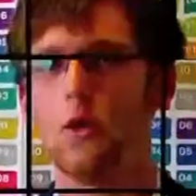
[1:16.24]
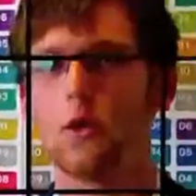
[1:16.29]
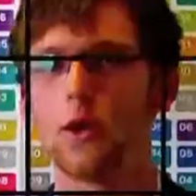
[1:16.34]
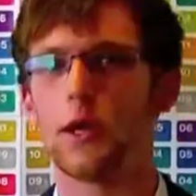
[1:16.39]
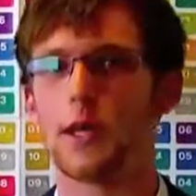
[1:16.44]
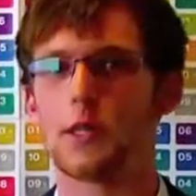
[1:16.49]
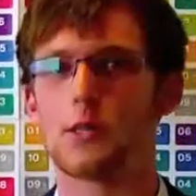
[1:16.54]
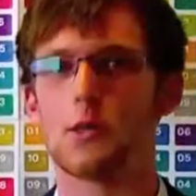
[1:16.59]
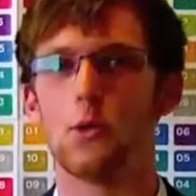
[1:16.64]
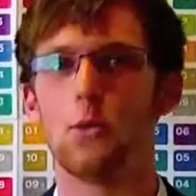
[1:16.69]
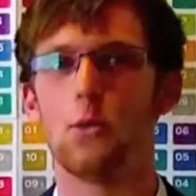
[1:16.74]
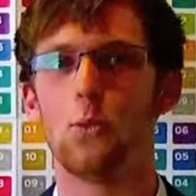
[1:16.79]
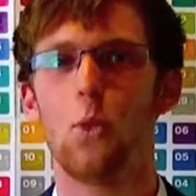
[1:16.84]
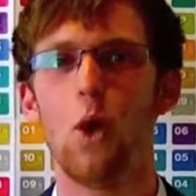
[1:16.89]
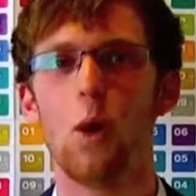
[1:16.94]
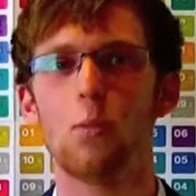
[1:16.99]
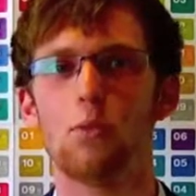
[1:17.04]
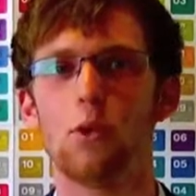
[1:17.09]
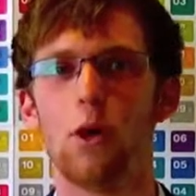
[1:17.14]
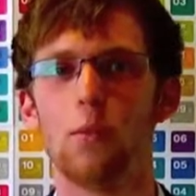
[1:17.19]
Okay, so
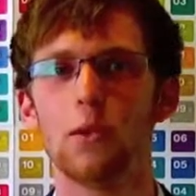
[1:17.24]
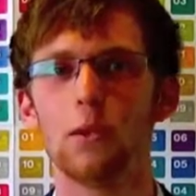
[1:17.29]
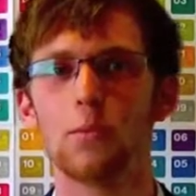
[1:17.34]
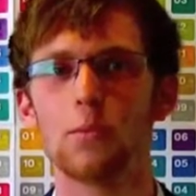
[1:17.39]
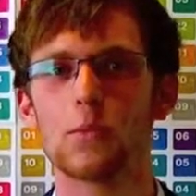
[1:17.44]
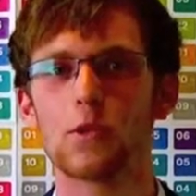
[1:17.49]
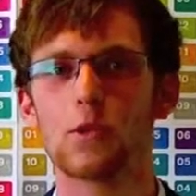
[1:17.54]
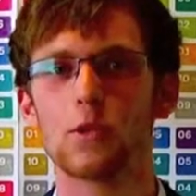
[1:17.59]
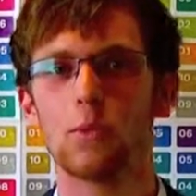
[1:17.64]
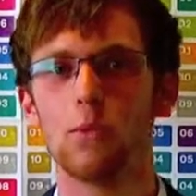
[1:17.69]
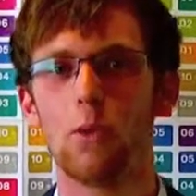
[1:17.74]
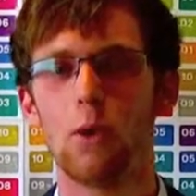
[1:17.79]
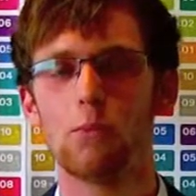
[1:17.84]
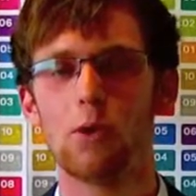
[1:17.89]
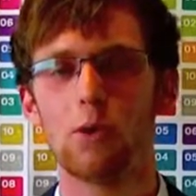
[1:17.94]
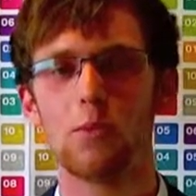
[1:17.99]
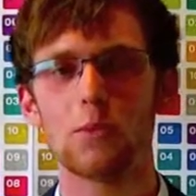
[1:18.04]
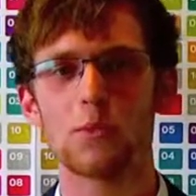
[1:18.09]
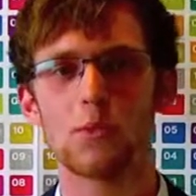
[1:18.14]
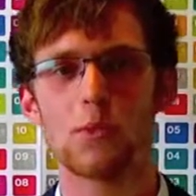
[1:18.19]
what problems
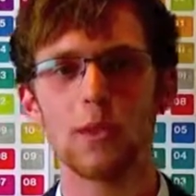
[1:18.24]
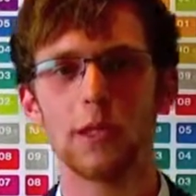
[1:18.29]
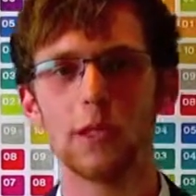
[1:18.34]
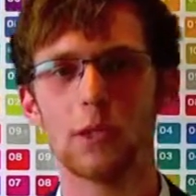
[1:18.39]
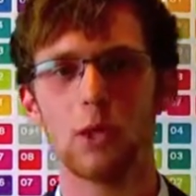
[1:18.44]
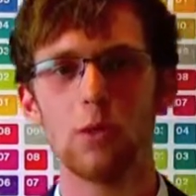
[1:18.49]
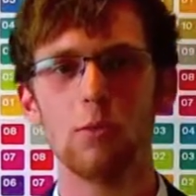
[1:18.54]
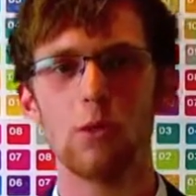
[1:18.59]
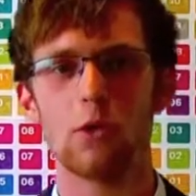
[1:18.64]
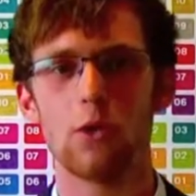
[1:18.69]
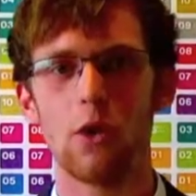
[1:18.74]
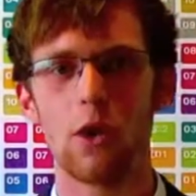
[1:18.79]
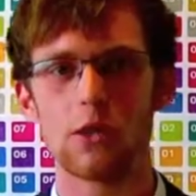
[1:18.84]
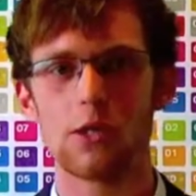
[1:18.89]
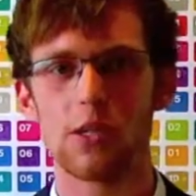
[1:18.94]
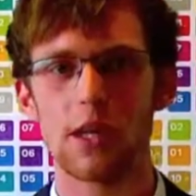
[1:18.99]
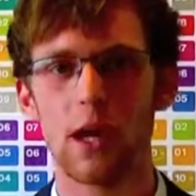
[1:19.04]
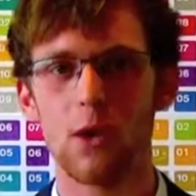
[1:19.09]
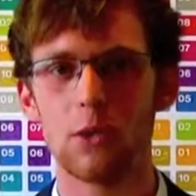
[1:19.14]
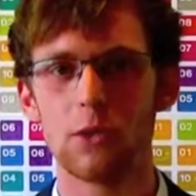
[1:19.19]
will you come
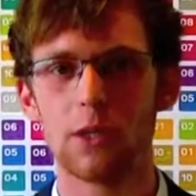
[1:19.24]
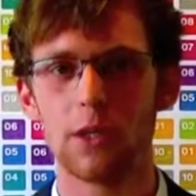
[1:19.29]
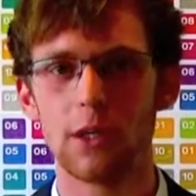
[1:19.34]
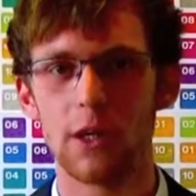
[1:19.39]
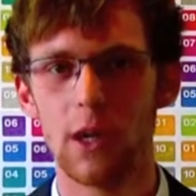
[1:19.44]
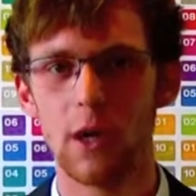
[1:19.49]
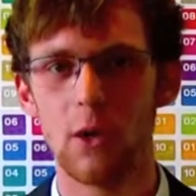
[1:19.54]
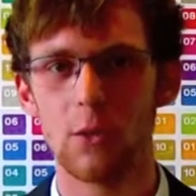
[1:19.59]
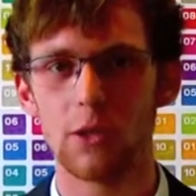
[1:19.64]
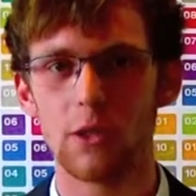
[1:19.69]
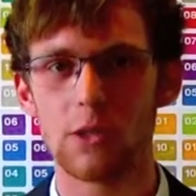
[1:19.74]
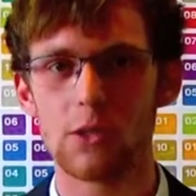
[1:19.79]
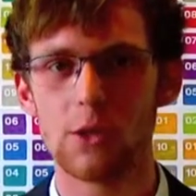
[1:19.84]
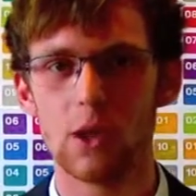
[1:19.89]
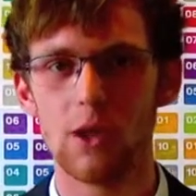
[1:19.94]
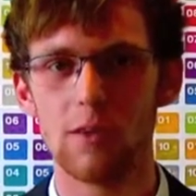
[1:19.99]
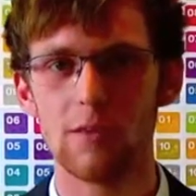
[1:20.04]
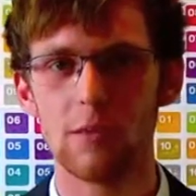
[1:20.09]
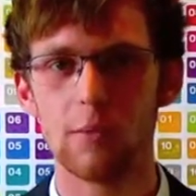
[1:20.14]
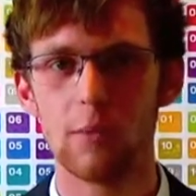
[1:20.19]
across? How do you
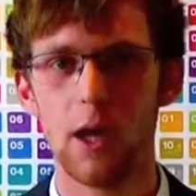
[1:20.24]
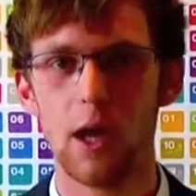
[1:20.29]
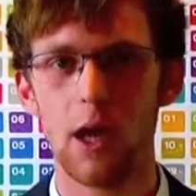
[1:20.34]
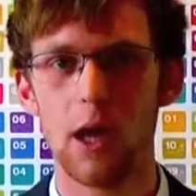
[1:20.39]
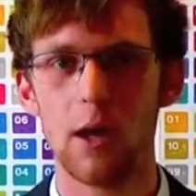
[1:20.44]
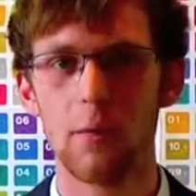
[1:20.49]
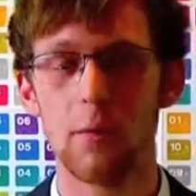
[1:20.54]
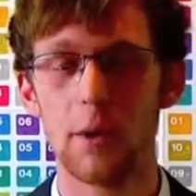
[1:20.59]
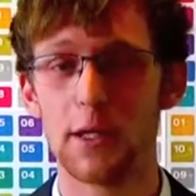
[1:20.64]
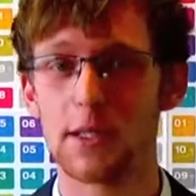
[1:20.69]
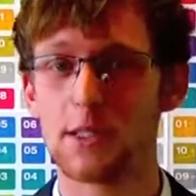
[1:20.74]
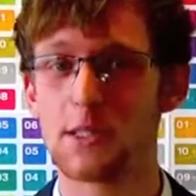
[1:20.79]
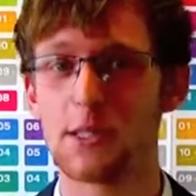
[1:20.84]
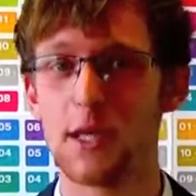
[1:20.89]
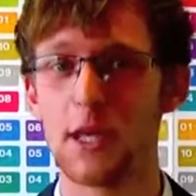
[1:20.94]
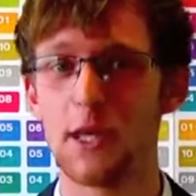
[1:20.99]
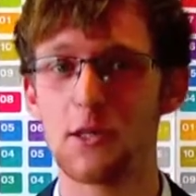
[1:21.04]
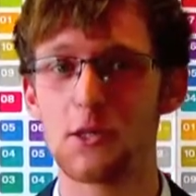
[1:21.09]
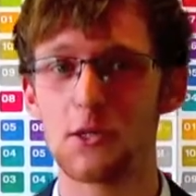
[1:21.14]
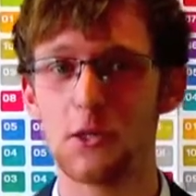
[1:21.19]
solve them? In
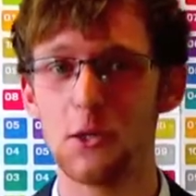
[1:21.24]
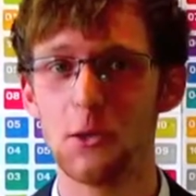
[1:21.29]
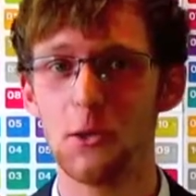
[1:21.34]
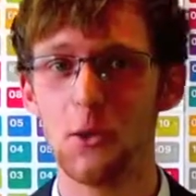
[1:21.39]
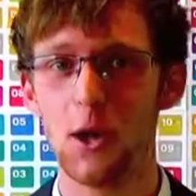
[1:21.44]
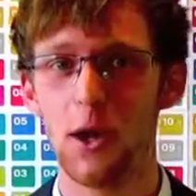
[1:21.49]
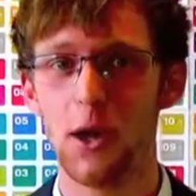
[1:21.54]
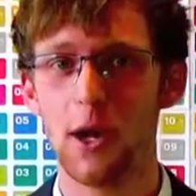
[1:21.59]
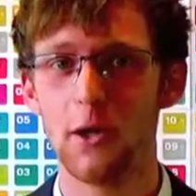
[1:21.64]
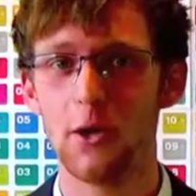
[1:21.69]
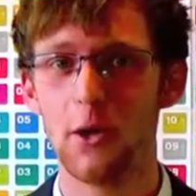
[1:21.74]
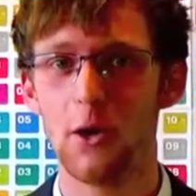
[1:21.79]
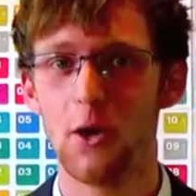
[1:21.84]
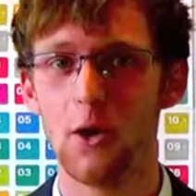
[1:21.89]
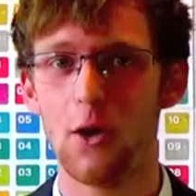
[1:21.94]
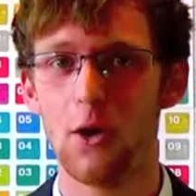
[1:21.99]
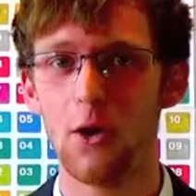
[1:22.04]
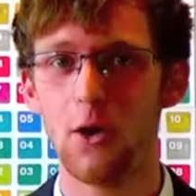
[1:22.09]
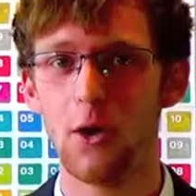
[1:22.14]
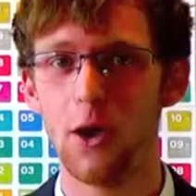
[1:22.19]
stage 2, I
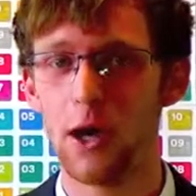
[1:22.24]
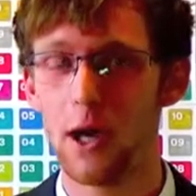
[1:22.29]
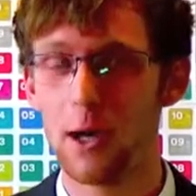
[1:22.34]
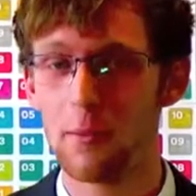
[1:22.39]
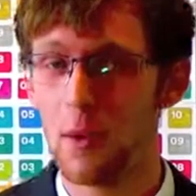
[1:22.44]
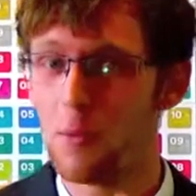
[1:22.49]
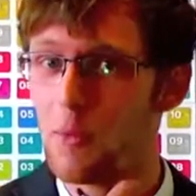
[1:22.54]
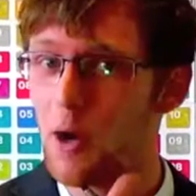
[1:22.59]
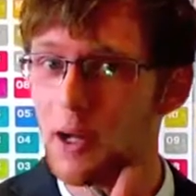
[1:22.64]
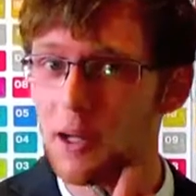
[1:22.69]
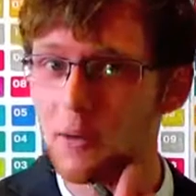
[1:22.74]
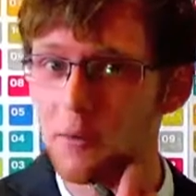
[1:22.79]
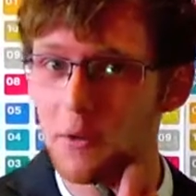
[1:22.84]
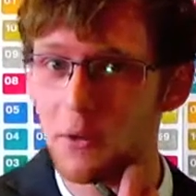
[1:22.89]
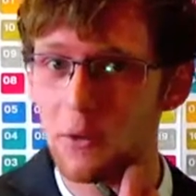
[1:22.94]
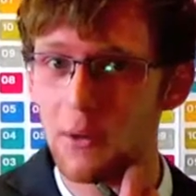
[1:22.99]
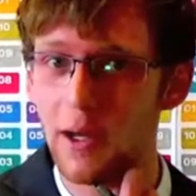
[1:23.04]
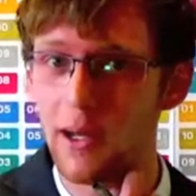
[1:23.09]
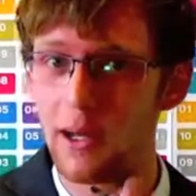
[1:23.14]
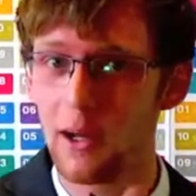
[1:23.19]
know I'm working
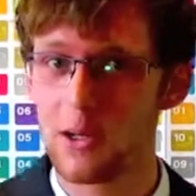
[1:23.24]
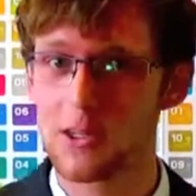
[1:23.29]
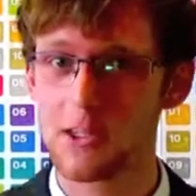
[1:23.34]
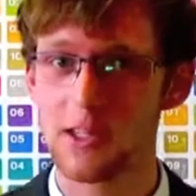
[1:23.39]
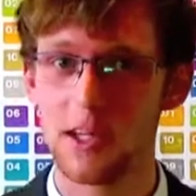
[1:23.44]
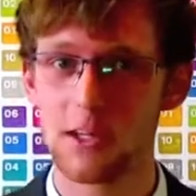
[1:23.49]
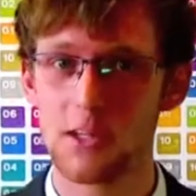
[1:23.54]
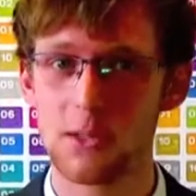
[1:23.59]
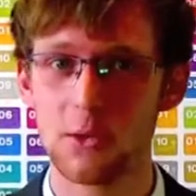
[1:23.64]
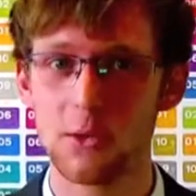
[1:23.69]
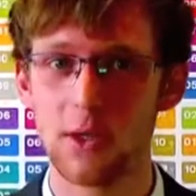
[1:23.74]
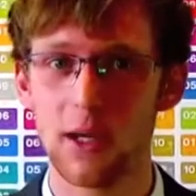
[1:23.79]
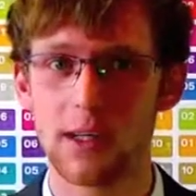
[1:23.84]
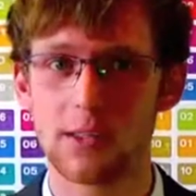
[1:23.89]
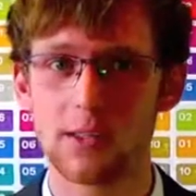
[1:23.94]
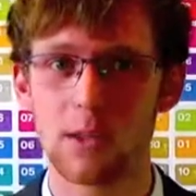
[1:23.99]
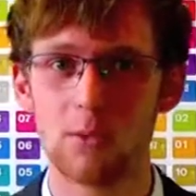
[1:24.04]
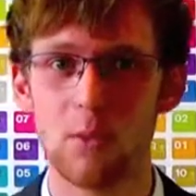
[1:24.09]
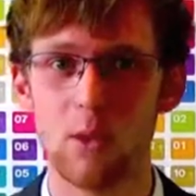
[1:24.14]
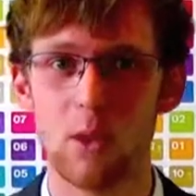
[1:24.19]
with quite a lot of stage 2
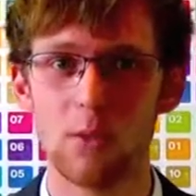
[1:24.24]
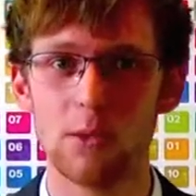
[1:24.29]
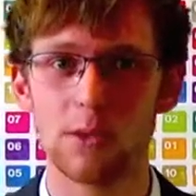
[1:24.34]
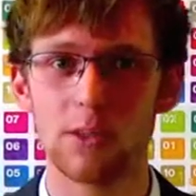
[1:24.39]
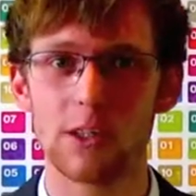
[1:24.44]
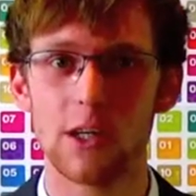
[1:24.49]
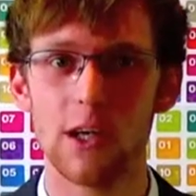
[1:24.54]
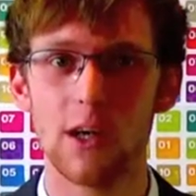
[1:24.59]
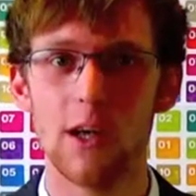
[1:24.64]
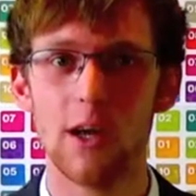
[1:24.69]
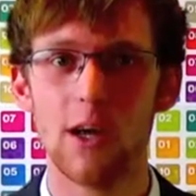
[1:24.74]
guys at the moment.